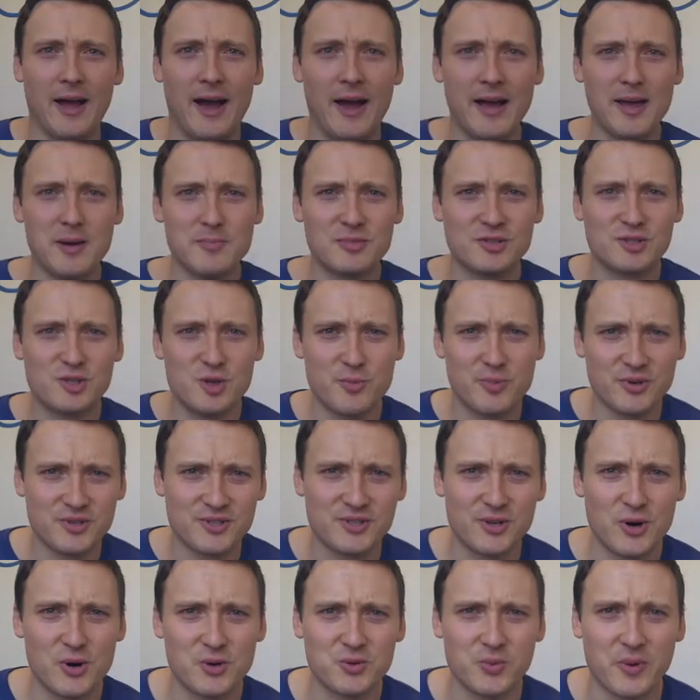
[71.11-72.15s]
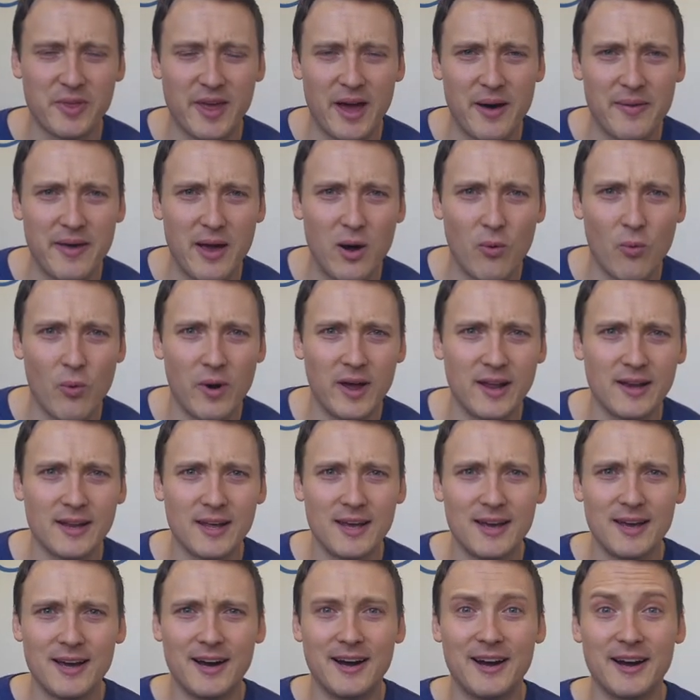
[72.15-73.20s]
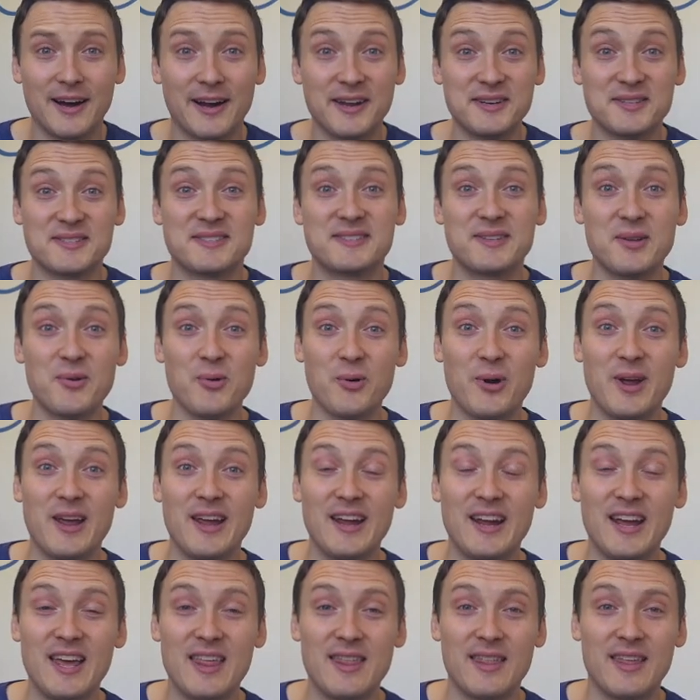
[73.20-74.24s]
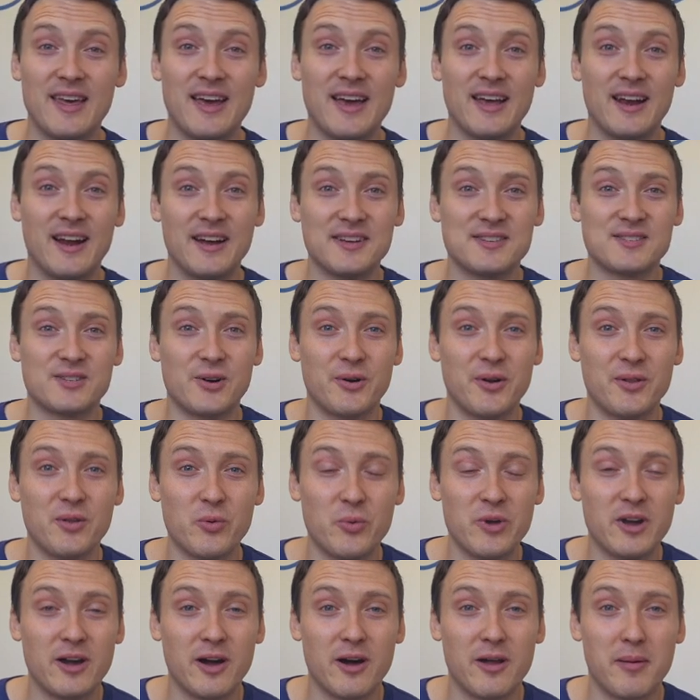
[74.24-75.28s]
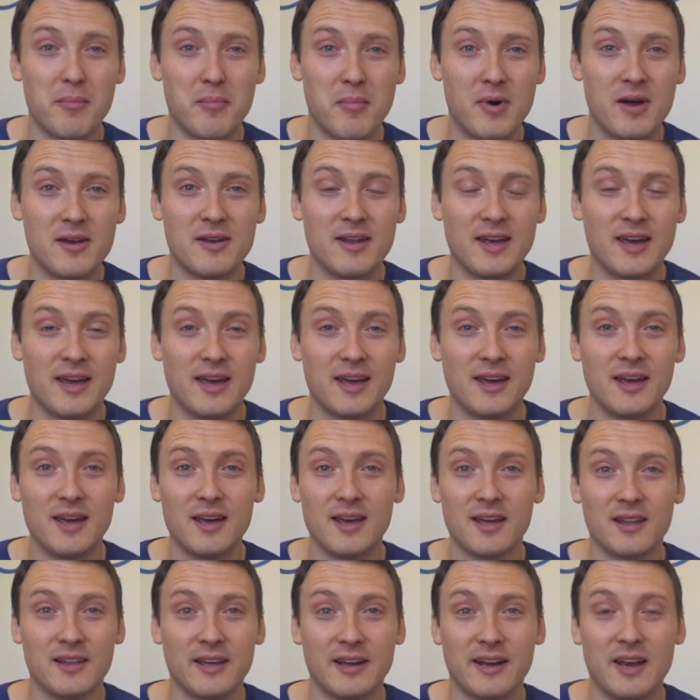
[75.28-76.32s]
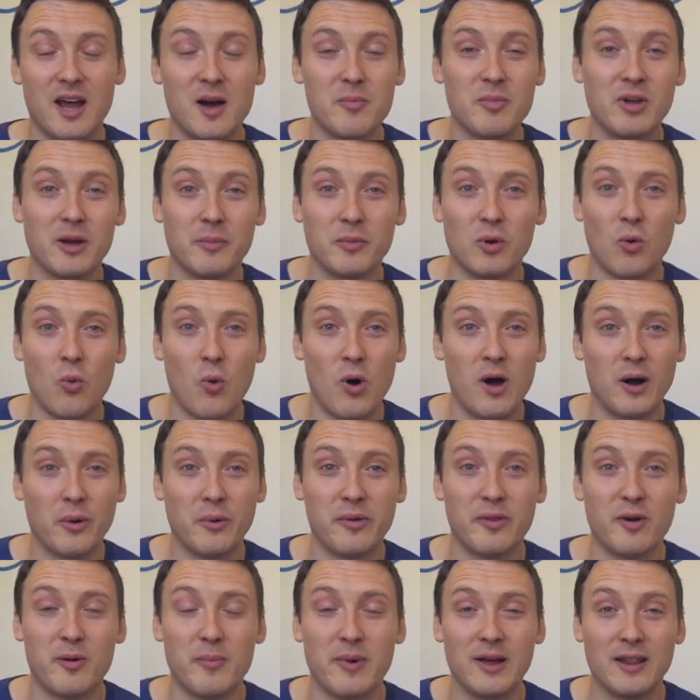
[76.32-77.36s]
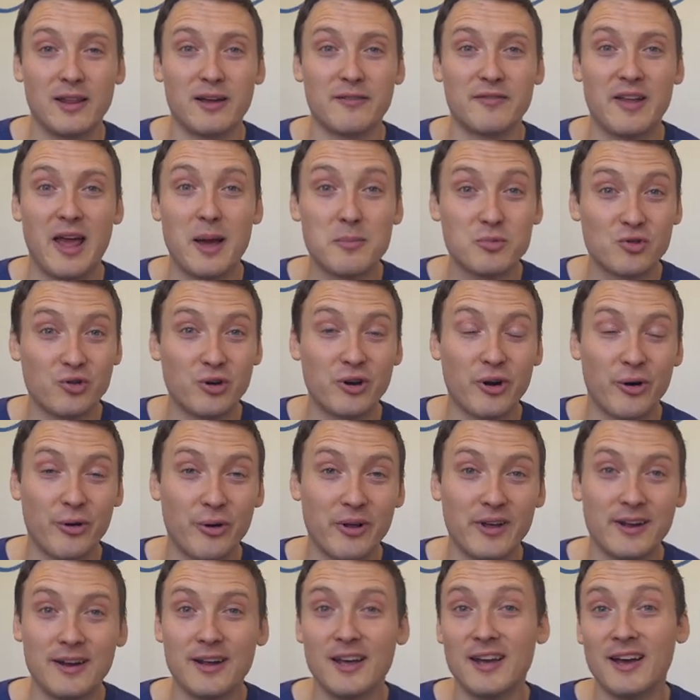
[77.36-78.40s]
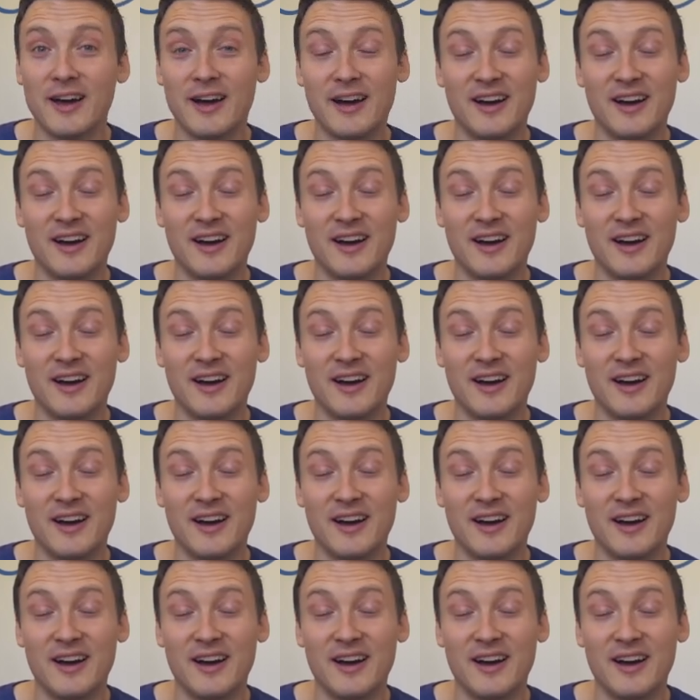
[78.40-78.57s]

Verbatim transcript: I am super stoked with how that went, uh, considering that I started the week on Monday, like not being able to walk without my left hamstring hurting.